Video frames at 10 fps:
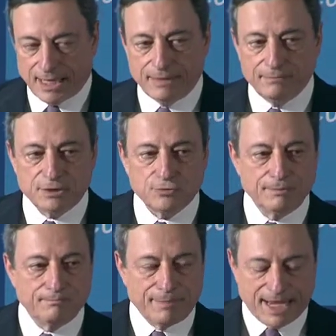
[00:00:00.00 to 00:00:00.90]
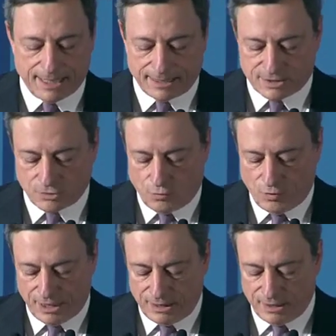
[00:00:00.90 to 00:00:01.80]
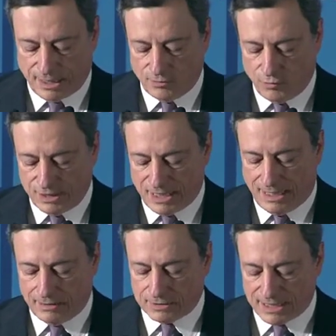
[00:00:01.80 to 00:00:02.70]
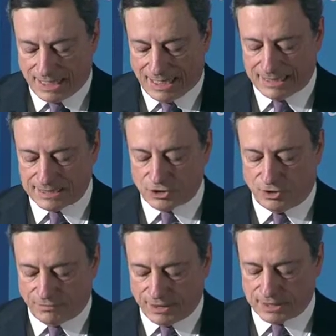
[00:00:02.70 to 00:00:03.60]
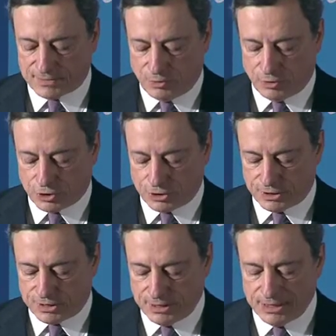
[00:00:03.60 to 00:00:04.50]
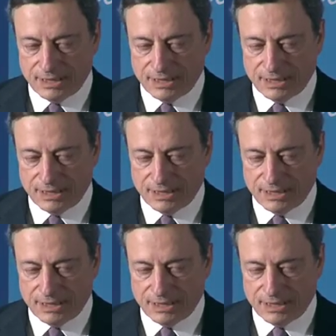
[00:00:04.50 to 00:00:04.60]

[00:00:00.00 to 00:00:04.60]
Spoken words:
and between banks with and without high sovereign exposures,